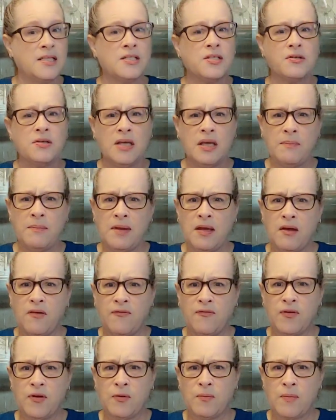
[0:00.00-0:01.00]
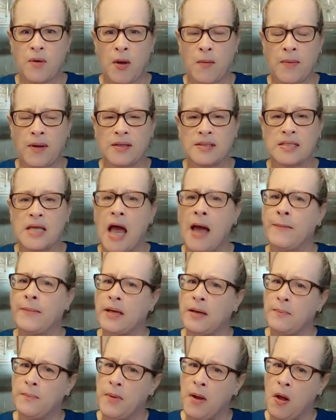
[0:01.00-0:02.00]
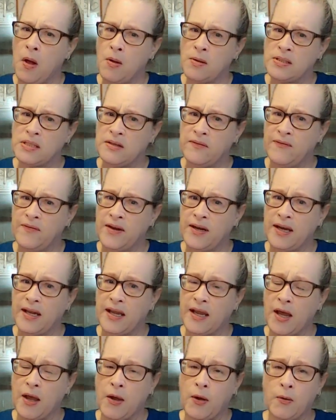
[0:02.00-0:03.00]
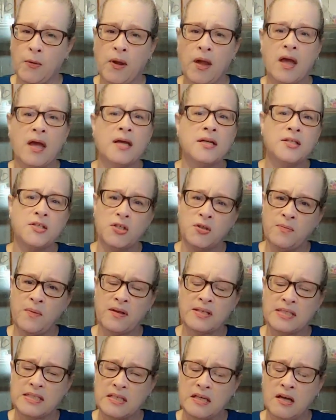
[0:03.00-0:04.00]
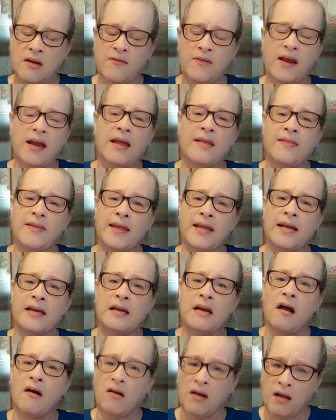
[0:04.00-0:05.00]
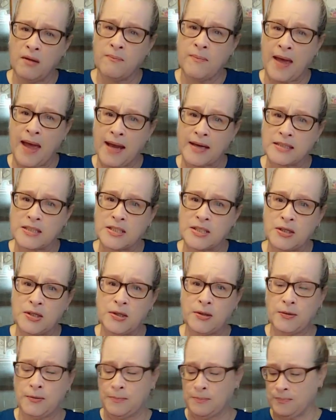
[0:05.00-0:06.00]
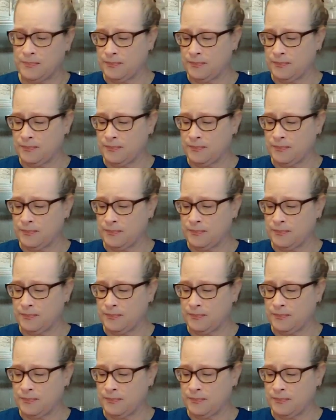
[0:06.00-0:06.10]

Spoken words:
So give me a few moments. I'm going to pause the video, do my stuff, and then I'll come back to you.